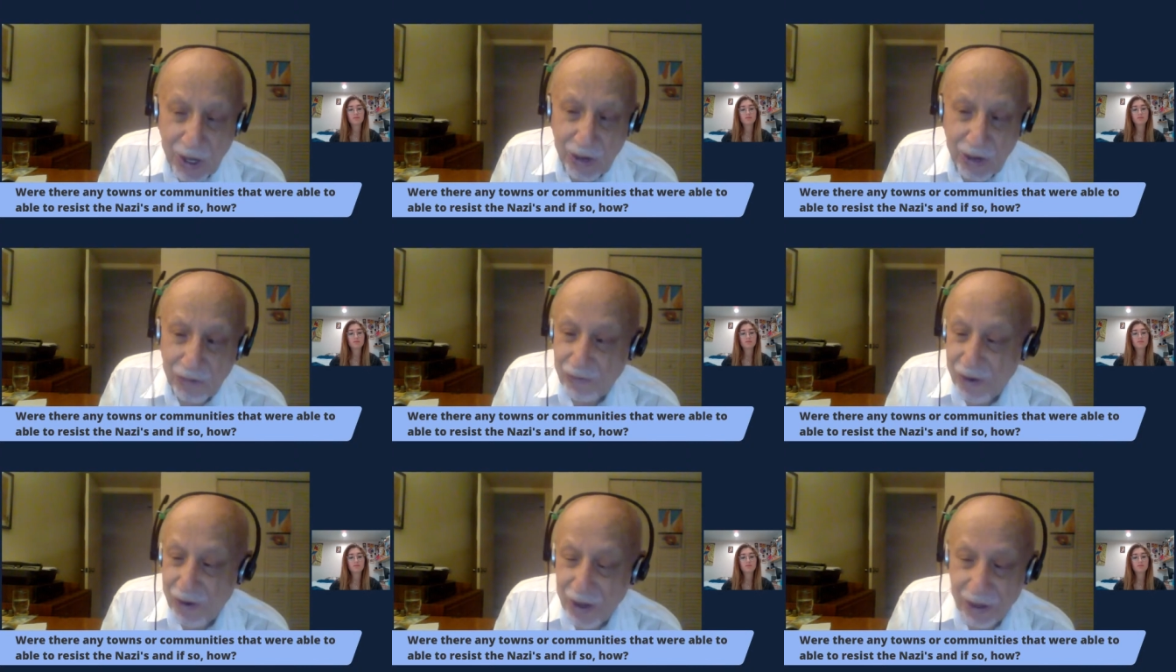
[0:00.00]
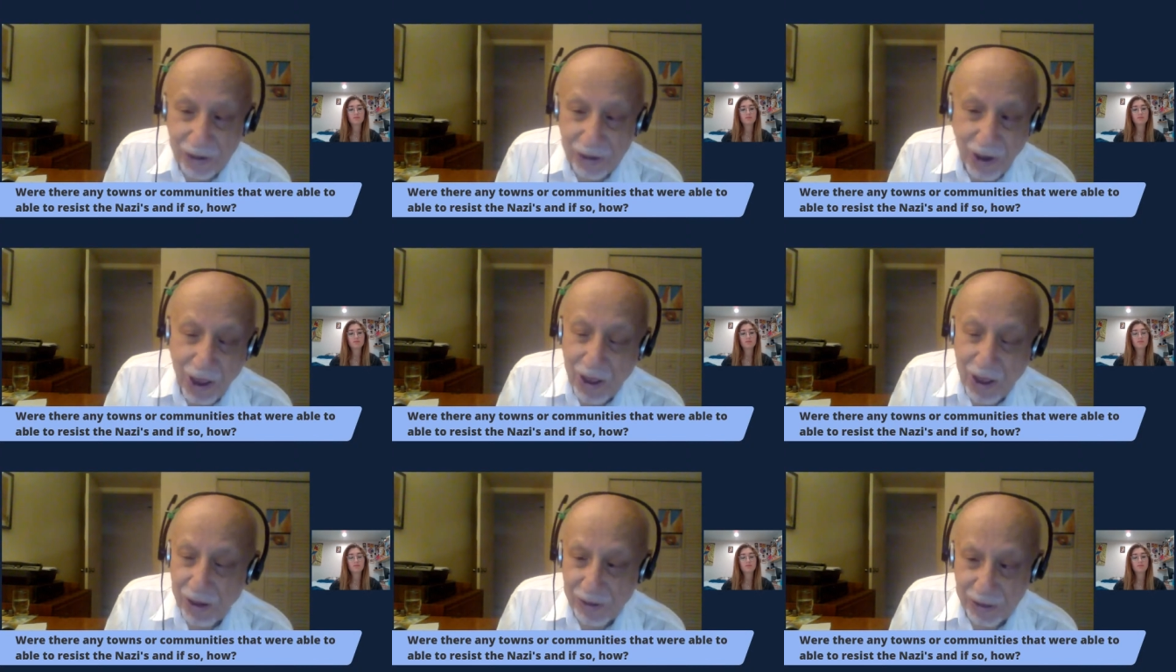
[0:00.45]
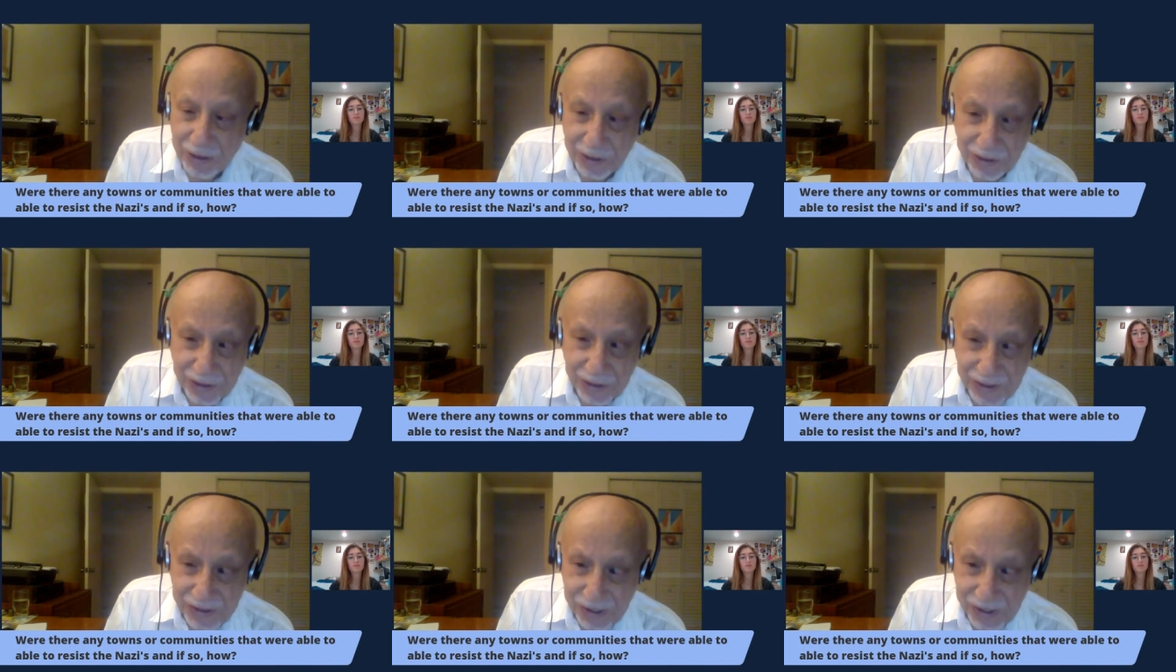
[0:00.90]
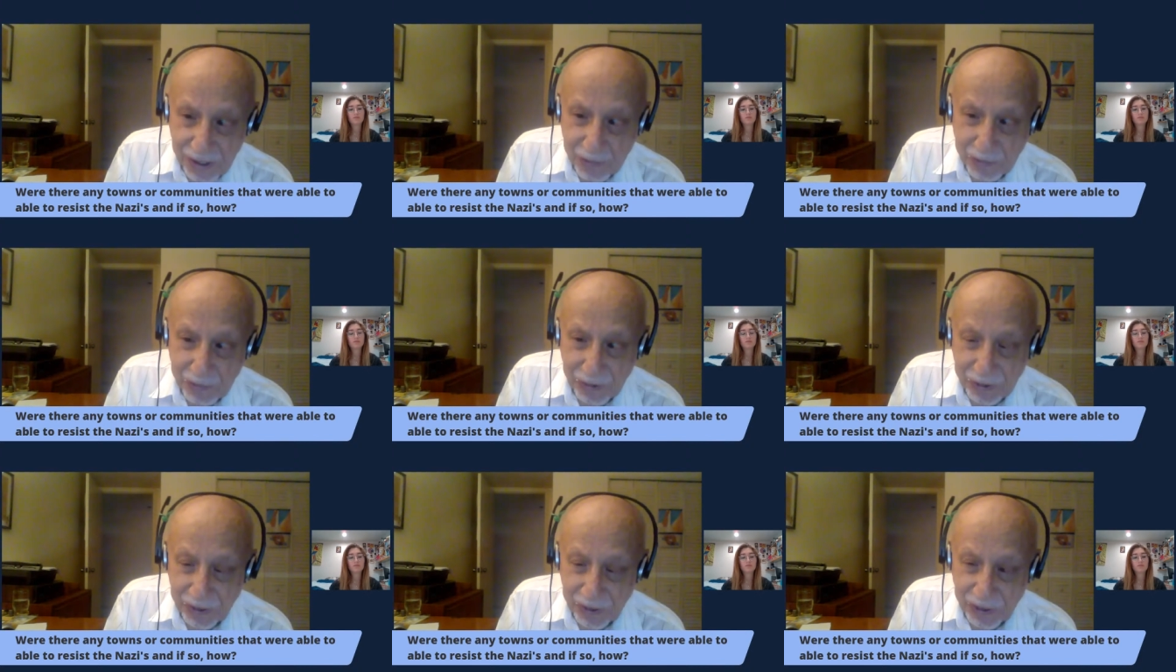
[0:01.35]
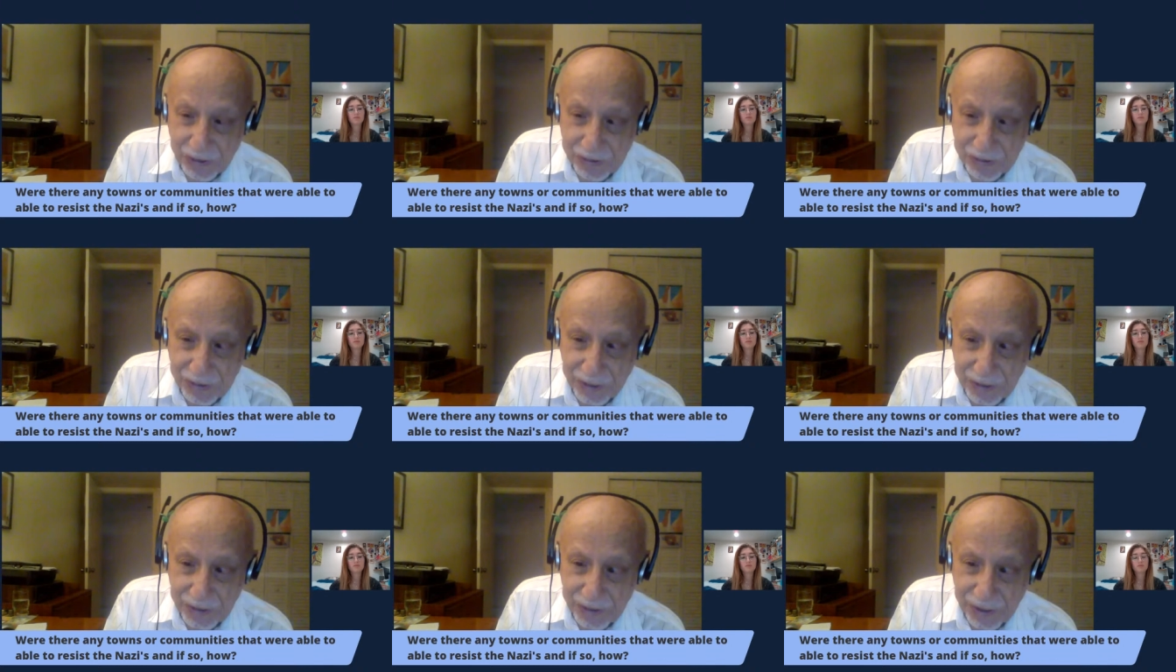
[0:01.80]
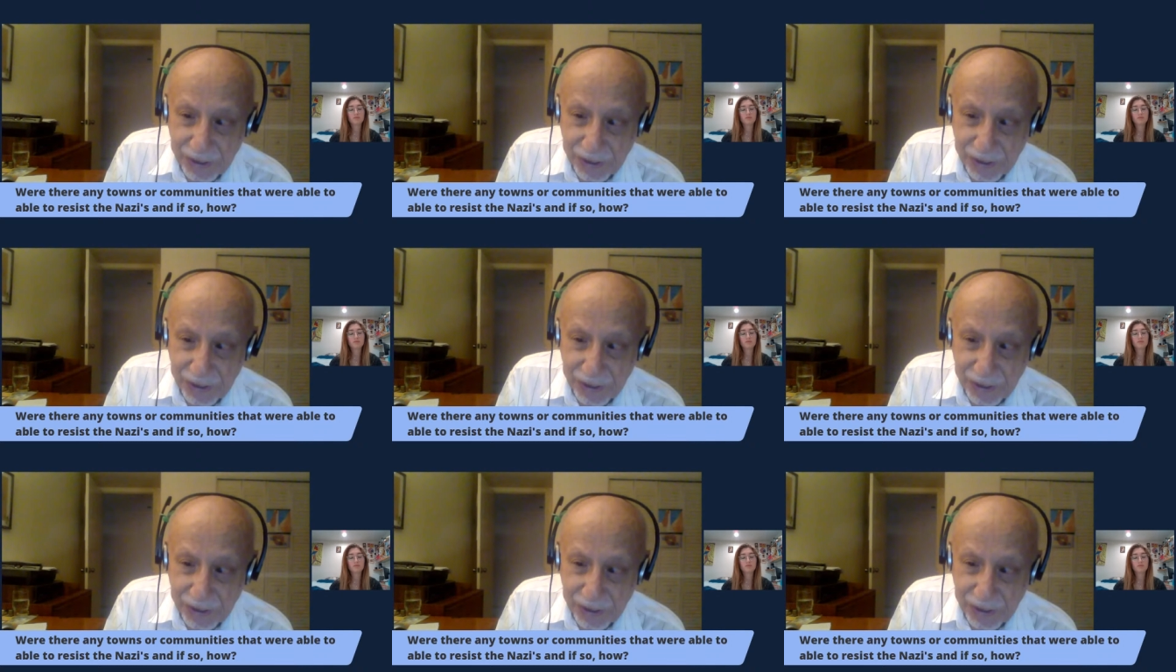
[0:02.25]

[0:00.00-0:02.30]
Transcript: were already separated.